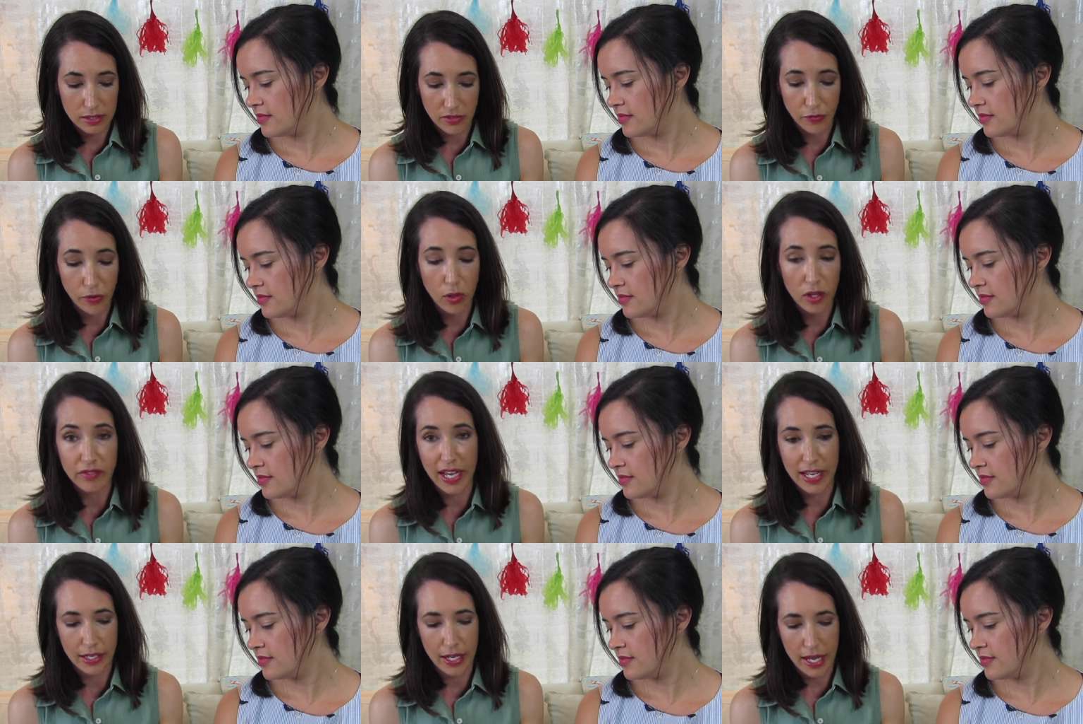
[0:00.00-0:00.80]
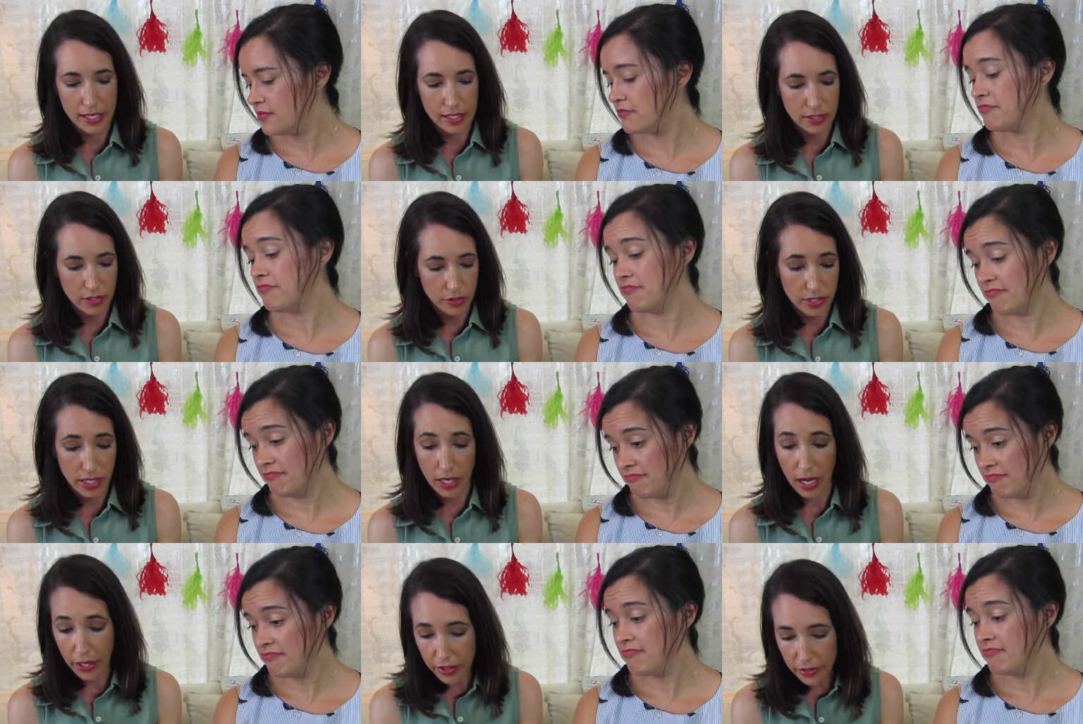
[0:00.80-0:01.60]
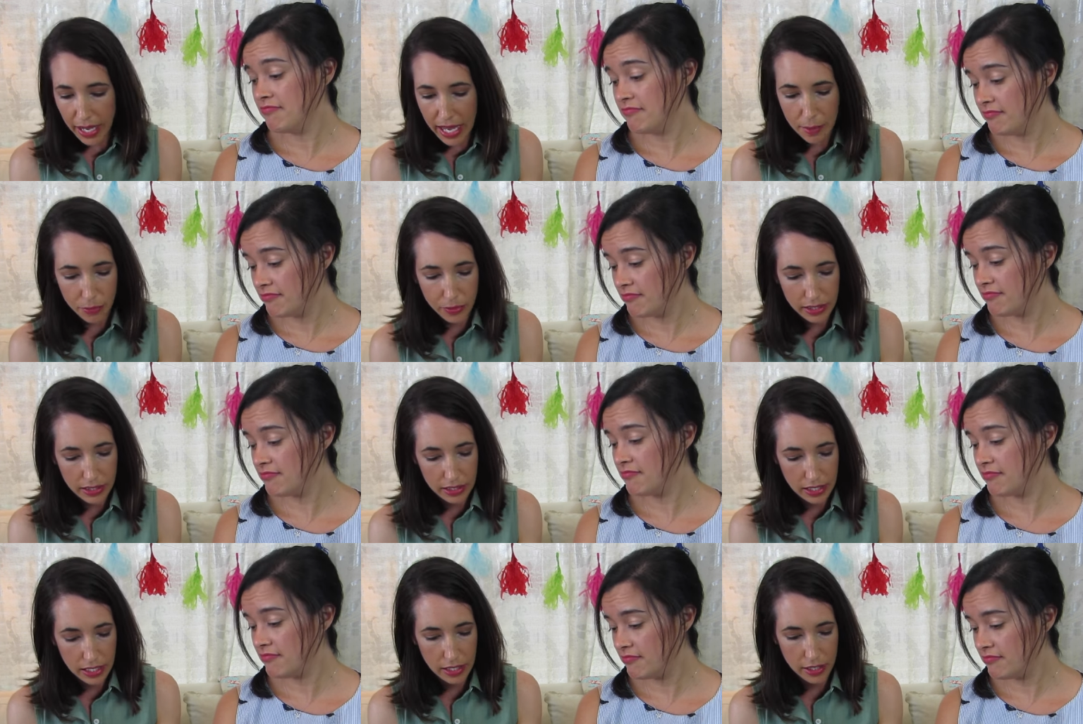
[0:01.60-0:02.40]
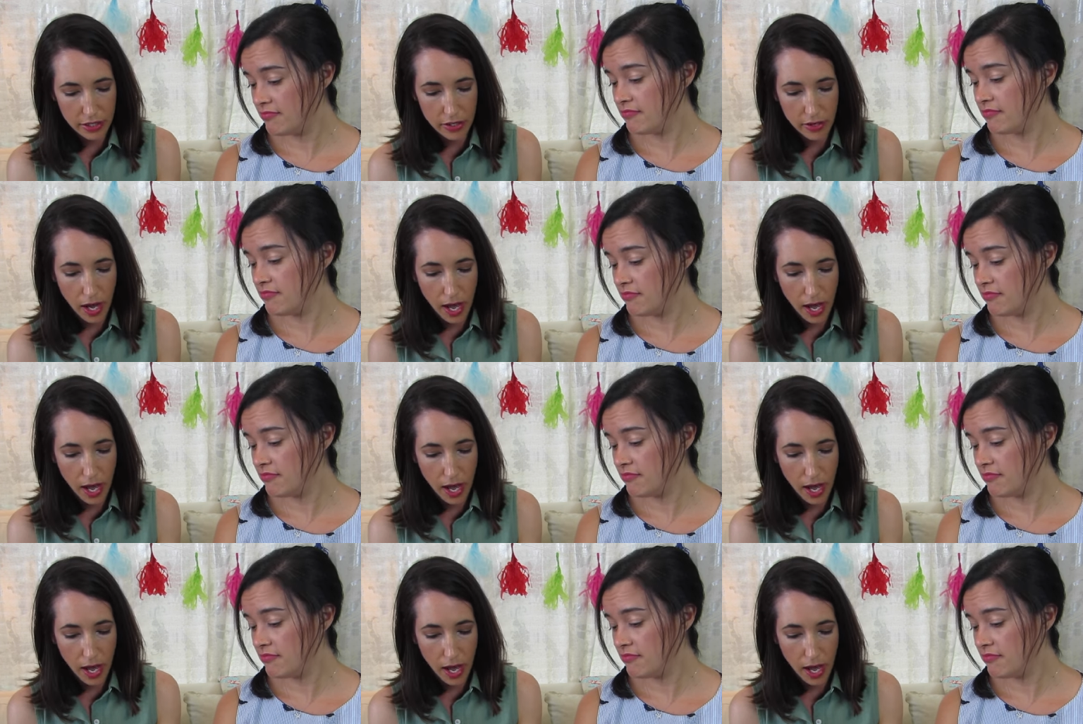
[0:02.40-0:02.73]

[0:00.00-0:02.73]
Speaker 1: is full of ideas. There's another apron in here.